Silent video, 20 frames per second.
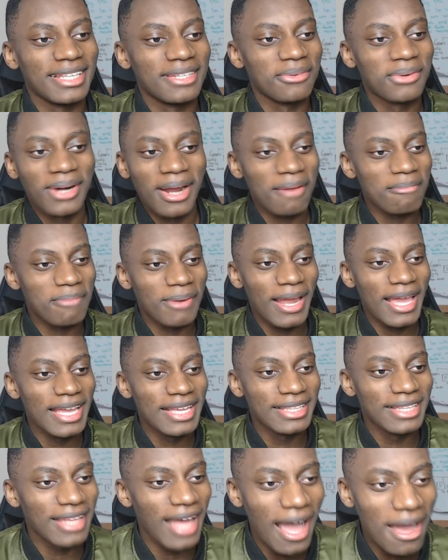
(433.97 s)
We're not
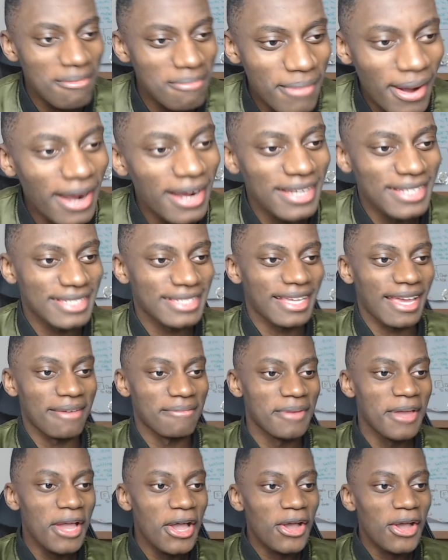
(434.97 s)
playing that Among Us game.